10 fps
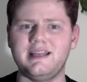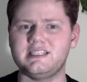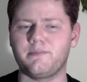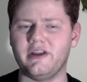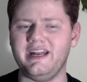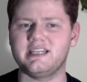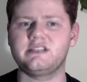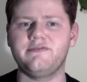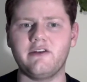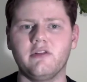breed is
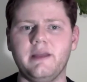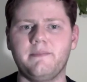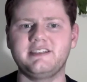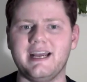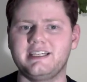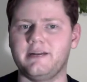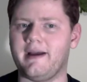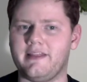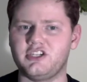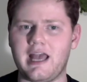federally protected by
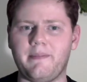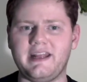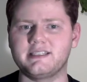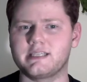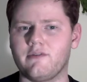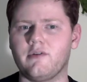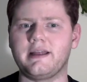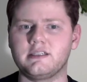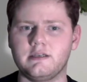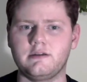the Japanese
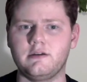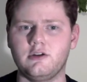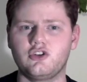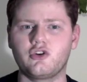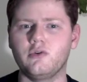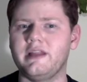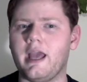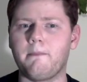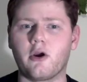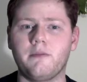government. Truly
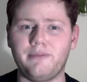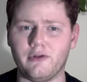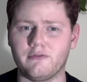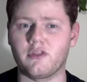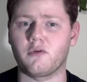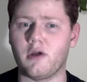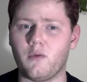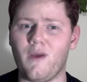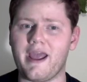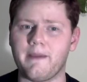a bird built for the runway.